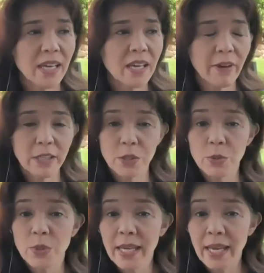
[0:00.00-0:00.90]
If I
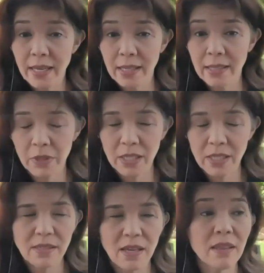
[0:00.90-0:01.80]
do take any
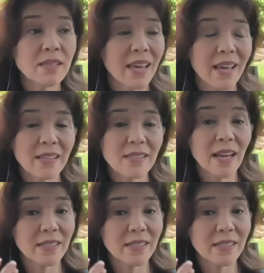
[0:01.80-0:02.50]
liberties, in this case,